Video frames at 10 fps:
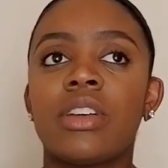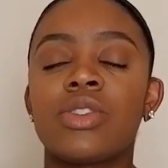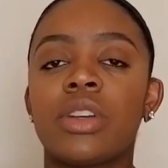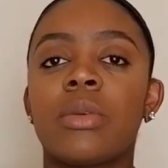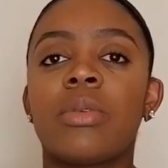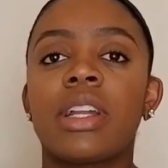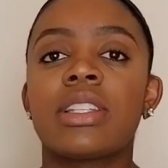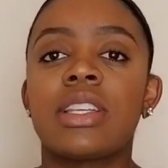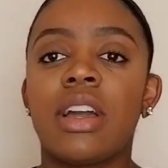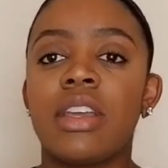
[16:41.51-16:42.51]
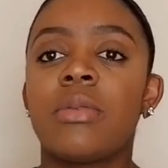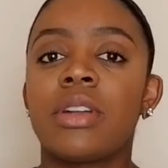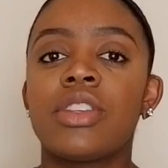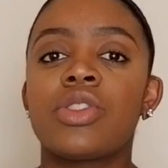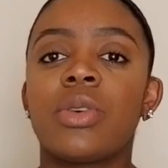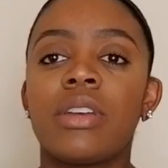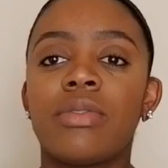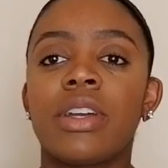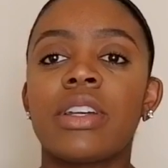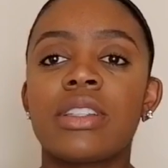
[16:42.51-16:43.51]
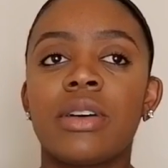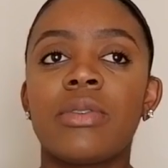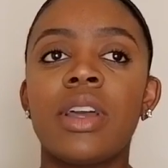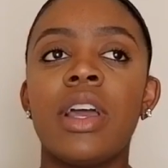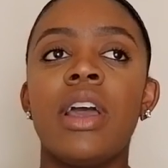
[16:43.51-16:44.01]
enjoy your pregnancy how you want to enjoy it for yourself.